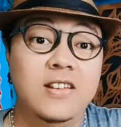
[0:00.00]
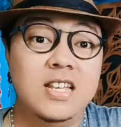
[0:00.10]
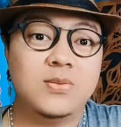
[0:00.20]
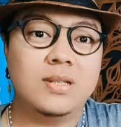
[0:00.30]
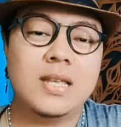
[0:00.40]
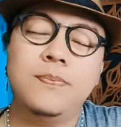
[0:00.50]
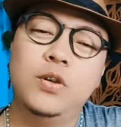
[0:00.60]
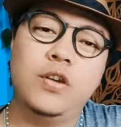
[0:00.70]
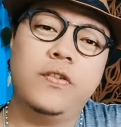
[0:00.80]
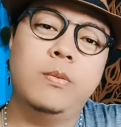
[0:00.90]
guys, what's up
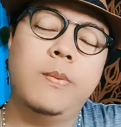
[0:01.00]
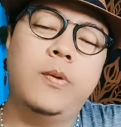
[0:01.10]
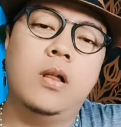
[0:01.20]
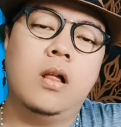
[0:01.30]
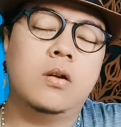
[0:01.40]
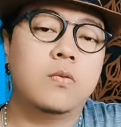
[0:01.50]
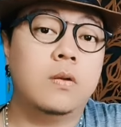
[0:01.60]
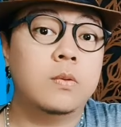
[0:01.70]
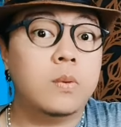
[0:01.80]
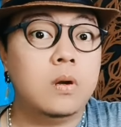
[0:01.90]
beautiful people all
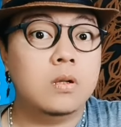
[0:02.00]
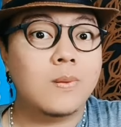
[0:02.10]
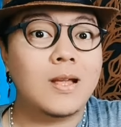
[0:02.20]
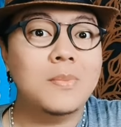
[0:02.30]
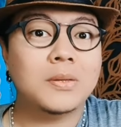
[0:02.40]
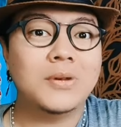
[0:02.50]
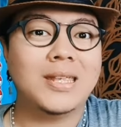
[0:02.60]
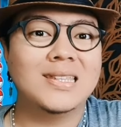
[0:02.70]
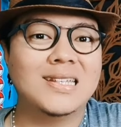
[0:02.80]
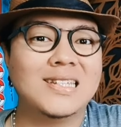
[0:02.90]
around the world? Welcome back to the
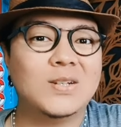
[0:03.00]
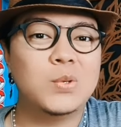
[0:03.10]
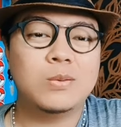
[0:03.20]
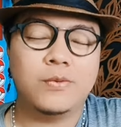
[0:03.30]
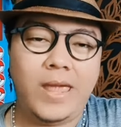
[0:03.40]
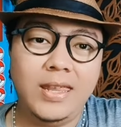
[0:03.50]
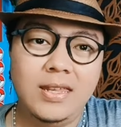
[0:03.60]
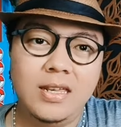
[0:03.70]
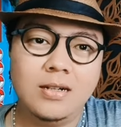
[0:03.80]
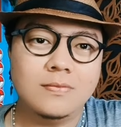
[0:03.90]
Kinta channel with right in
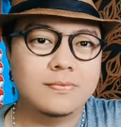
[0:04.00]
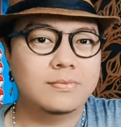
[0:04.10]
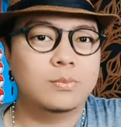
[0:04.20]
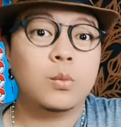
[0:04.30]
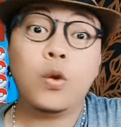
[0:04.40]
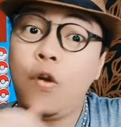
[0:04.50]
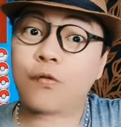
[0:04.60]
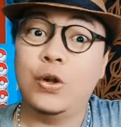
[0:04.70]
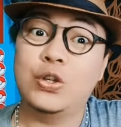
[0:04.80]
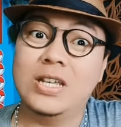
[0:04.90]
here.
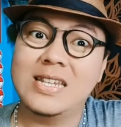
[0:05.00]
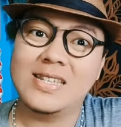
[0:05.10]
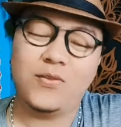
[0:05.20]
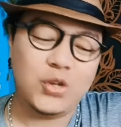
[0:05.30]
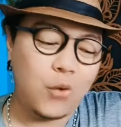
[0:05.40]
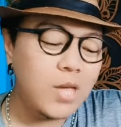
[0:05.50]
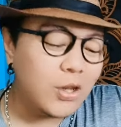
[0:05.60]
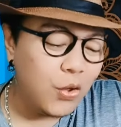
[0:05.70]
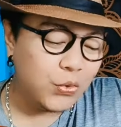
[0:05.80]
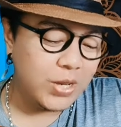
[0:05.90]
For today's video, we are
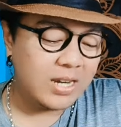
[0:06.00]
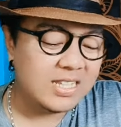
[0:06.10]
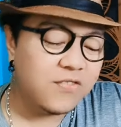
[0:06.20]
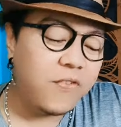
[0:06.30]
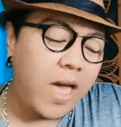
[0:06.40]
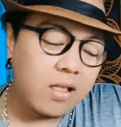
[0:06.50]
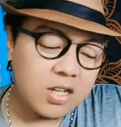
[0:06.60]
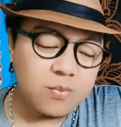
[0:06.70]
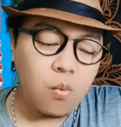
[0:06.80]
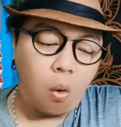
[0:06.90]
going to react to
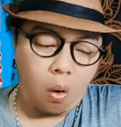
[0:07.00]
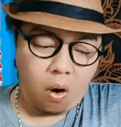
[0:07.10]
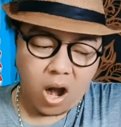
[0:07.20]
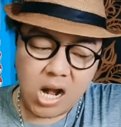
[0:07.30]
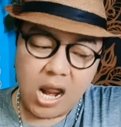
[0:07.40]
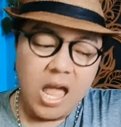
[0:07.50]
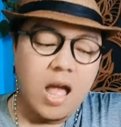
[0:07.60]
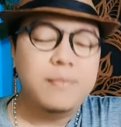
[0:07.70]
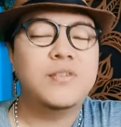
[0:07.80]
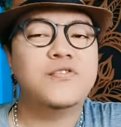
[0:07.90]
Falon Moore
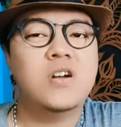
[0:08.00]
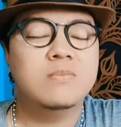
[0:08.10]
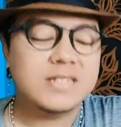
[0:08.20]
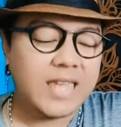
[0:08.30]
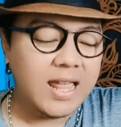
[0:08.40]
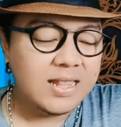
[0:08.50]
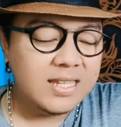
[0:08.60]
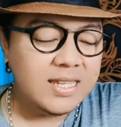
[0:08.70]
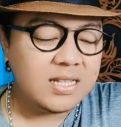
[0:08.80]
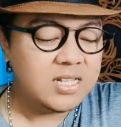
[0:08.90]
performs
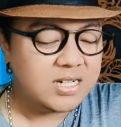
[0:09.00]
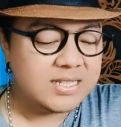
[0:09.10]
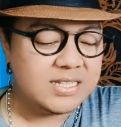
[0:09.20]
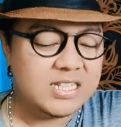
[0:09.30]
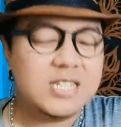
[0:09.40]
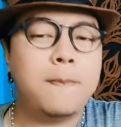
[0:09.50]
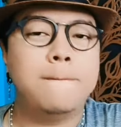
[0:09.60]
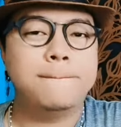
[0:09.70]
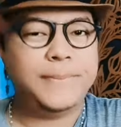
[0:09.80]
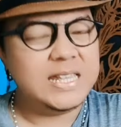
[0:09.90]
Kelly Clarkson's
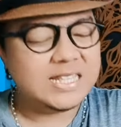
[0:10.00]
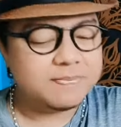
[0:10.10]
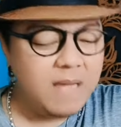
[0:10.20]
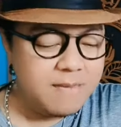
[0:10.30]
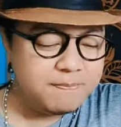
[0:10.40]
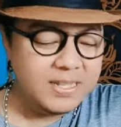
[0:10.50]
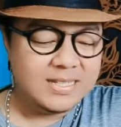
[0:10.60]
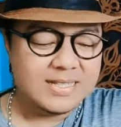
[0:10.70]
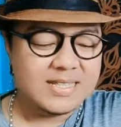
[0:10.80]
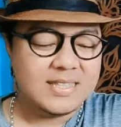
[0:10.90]
Piece by
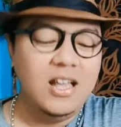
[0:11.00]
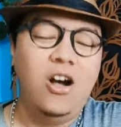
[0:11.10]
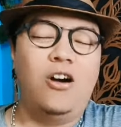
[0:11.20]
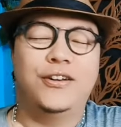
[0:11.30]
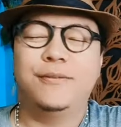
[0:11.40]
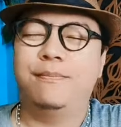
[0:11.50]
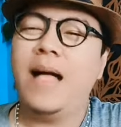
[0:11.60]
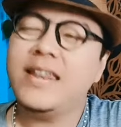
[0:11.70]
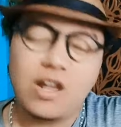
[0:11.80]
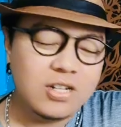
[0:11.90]
Piece on the
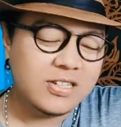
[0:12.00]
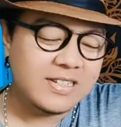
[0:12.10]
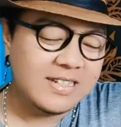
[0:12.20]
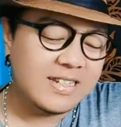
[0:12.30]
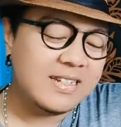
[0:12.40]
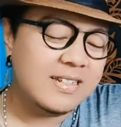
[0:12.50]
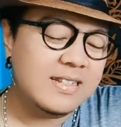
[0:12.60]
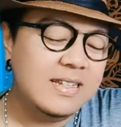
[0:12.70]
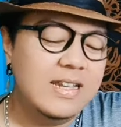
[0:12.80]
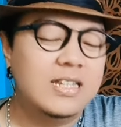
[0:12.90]
Blind Audition,
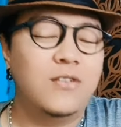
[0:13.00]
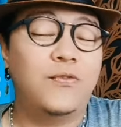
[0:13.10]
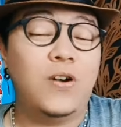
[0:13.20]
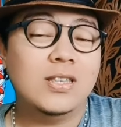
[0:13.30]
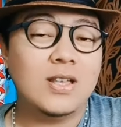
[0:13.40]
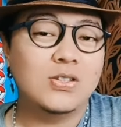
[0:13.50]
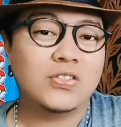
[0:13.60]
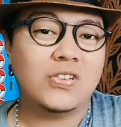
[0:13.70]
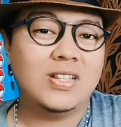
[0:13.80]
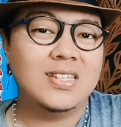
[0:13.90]
The Voice
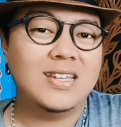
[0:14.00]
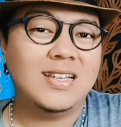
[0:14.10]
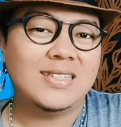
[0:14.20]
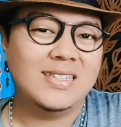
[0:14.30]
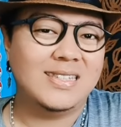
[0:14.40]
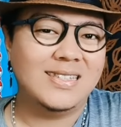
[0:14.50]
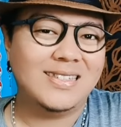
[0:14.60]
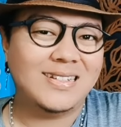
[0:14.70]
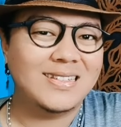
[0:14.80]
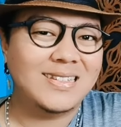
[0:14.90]
Australia Season
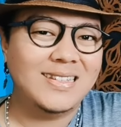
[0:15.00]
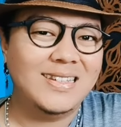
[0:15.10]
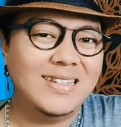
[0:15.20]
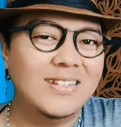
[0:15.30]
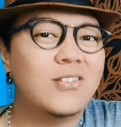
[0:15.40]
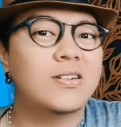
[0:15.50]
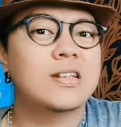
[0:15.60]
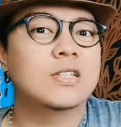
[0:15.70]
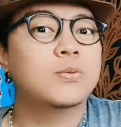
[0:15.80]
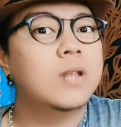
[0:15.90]
13.
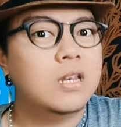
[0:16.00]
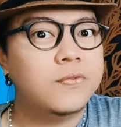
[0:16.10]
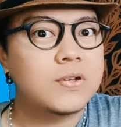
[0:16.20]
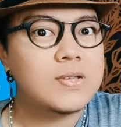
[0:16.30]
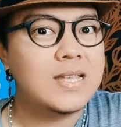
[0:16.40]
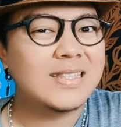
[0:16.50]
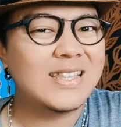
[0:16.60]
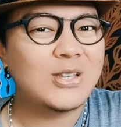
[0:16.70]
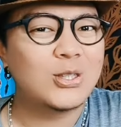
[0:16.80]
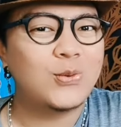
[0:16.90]
Alright guys, without any further guys,
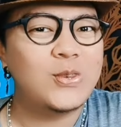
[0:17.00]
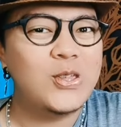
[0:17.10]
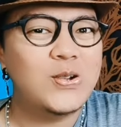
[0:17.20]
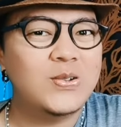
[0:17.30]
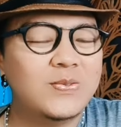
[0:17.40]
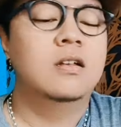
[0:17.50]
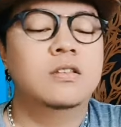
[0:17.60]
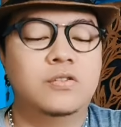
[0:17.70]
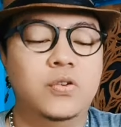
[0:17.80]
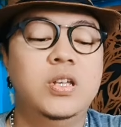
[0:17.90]
let's go to the video.
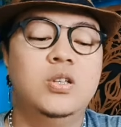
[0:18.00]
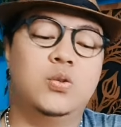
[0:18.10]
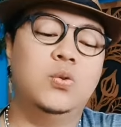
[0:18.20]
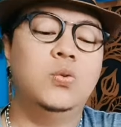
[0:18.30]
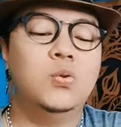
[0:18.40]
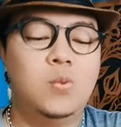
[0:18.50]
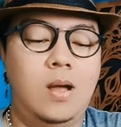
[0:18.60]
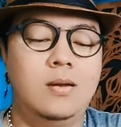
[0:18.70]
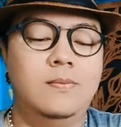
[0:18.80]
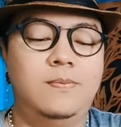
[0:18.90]
3, 2,
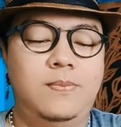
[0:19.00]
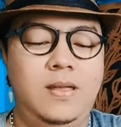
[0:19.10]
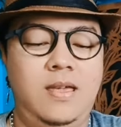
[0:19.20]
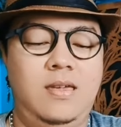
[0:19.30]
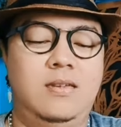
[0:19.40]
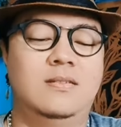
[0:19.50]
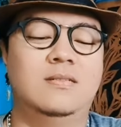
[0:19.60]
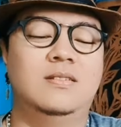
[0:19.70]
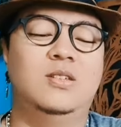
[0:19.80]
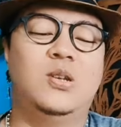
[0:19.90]
1, play.
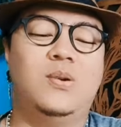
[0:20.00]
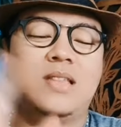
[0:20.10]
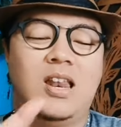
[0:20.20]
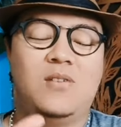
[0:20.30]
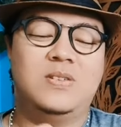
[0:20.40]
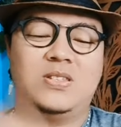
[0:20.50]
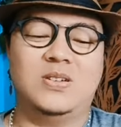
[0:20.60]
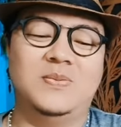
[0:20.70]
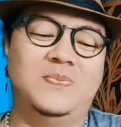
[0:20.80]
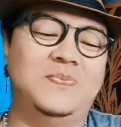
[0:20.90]
You know what? I love this song.